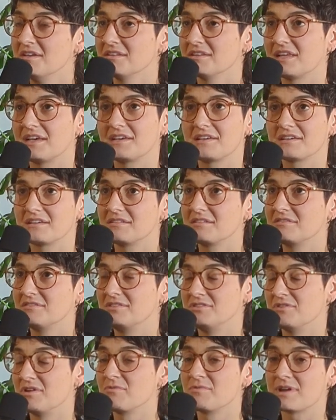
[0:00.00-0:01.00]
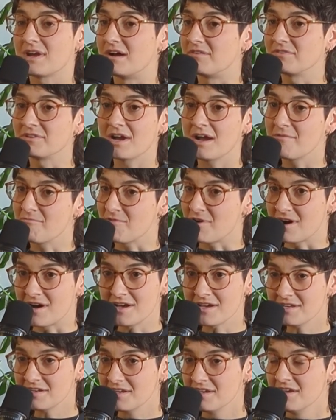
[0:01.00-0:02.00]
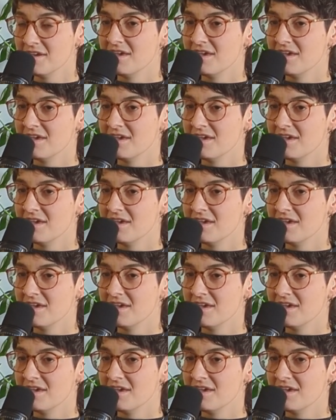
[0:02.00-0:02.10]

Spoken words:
like doing whatever I want.